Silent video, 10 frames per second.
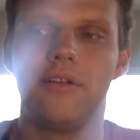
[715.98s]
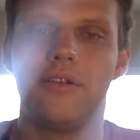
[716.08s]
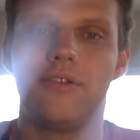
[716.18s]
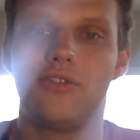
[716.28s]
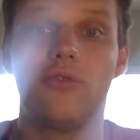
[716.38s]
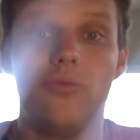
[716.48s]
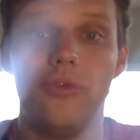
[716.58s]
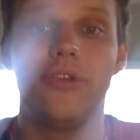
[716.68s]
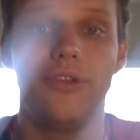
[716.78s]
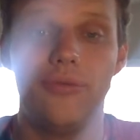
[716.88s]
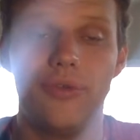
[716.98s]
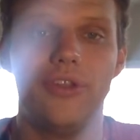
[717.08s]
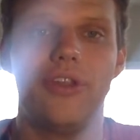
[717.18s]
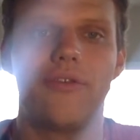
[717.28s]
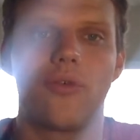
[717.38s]
It's a really, really
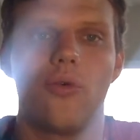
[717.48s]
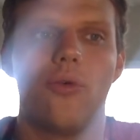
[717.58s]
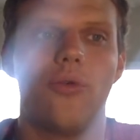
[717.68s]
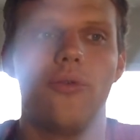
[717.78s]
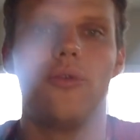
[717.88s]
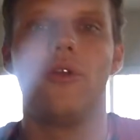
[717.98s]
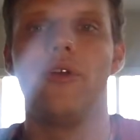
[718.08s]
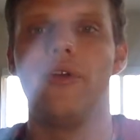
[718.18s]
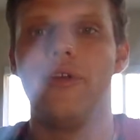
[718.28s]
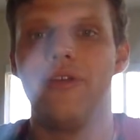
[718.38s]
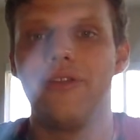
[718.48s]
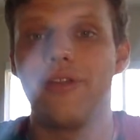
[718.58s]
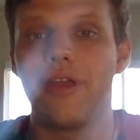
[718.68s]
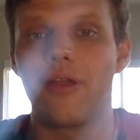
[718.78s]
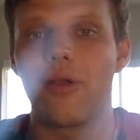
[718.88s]
difficult
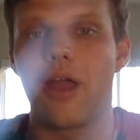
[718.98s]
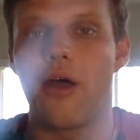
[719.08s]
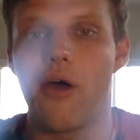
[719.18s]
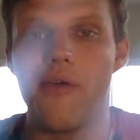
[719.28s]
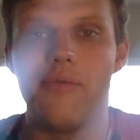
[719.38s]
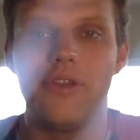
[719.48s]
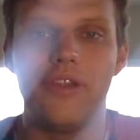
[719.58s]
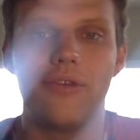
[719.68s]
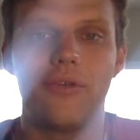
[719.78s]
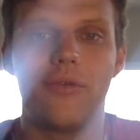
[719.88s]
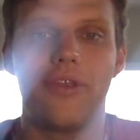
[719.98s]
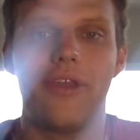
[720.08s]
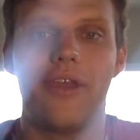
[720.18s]
thing. How I've been dealing with it